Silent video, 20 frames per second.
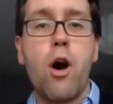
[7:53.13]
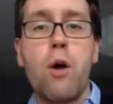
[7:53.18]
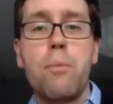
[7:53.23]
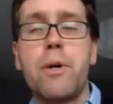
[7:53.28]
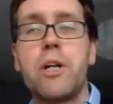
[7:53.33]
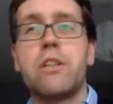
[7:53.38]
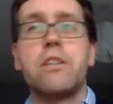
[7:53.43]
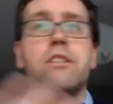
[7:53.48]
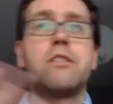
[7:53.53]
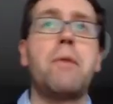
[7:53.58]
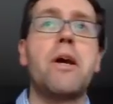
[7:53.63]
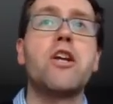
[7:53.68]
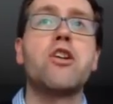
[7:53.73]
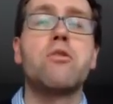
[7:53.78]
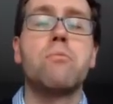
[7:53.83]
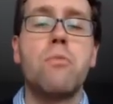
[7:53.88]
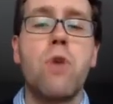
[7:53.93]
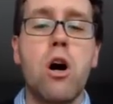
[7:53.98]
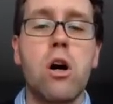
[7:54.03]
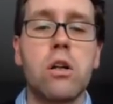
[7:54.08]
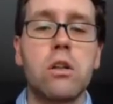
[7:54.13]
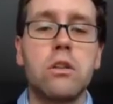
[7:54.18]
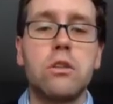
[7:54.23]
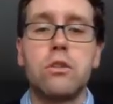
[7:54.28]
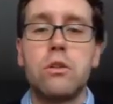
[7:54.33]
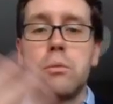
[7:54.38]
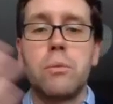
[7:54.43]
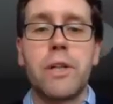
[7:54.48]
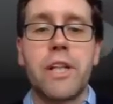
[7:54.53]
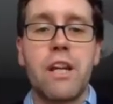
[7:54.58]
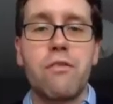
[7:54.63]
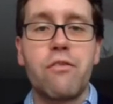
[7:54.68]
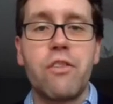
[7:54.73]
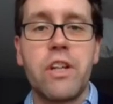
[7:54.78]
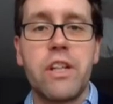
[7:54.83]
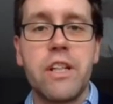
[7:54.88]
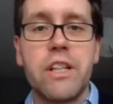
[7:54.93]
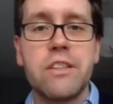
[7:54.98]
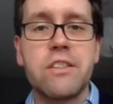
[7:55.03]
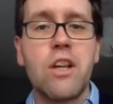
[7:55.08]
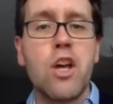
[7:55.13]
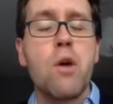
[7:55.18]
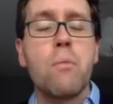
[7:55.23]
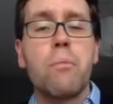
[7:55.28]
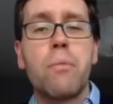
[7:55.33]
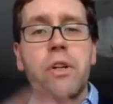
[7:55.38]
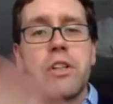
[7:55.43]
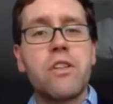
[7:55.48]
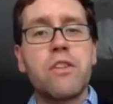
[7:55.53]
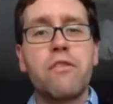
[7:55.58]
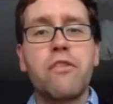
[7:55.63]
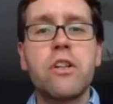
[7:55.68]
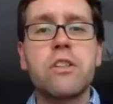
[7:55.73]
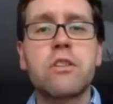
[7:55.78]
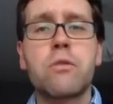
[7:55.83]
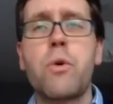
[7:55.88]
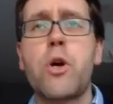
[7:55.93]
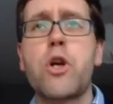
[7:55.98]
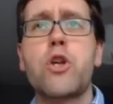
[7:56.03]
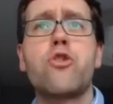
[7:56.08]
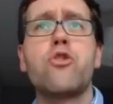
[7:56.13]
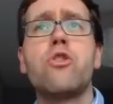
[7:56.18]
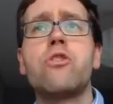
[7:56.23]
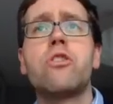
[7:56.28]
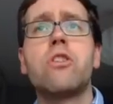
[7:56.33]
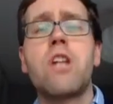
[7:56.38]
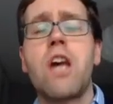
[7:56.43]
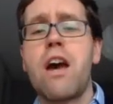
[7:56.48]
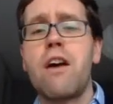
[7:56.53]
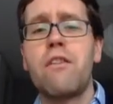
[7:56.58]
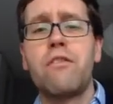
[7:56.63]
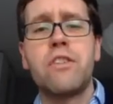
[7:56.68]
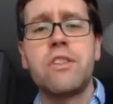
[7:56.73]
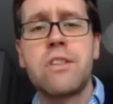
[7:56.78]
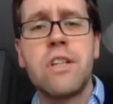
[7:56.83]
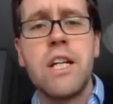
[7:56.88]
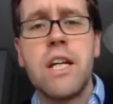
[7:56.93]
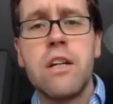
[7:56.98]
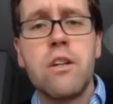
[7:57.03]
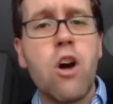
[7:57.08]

about the spatial model, or whatever it is, but the first question you should have is,